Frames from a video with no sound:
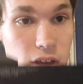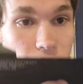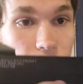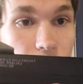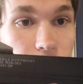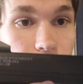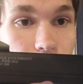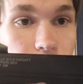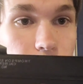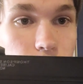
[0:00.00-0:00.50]

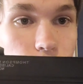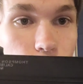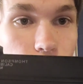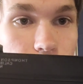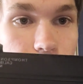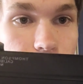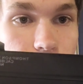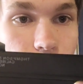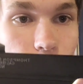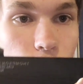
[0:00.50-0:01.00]
If it
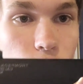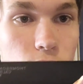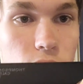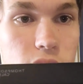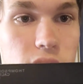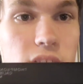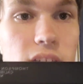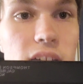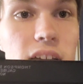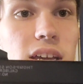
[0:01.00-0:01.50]
points
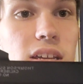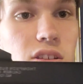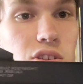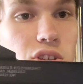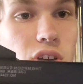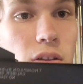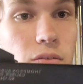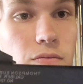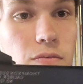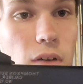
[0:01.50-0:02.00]
forward, it is
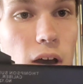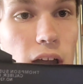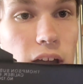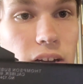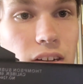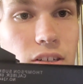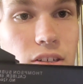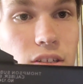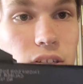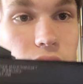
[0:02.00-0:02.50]
on
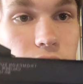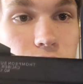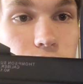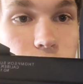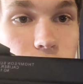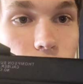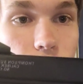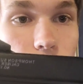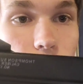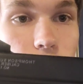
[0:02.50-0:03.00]
fire.
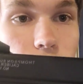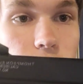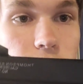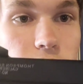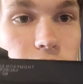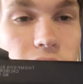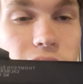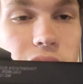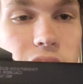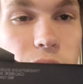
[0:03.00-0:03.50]
So
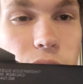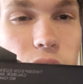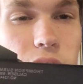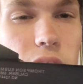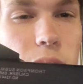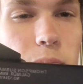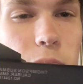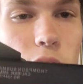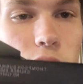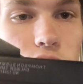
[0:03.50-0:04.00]
yeah, different
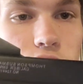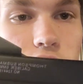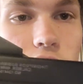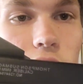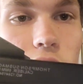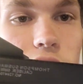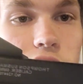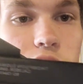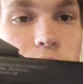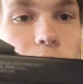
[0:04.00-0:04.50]
than most
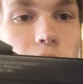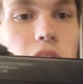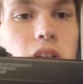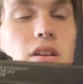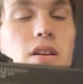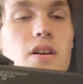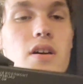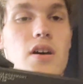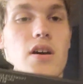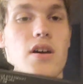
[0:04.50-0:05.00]
guns, but
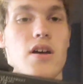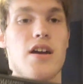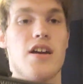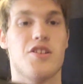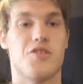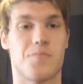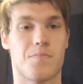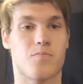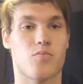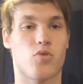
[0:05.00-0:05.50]

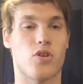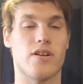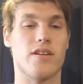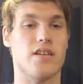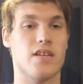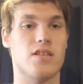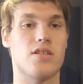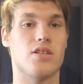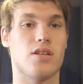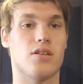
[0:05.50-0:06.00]
it's pretty
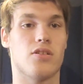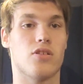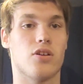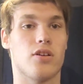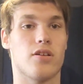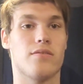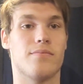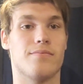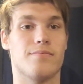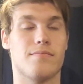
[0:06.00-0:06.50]
easy to
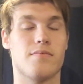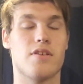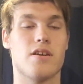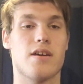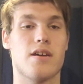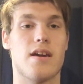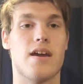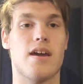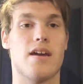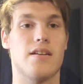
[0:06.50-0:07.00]
learn.
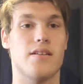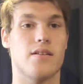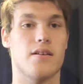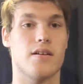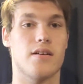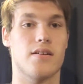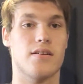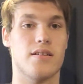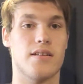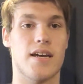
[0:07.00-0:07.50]
And
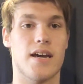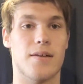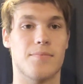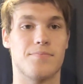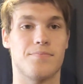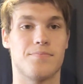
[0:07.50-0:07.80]
yeah.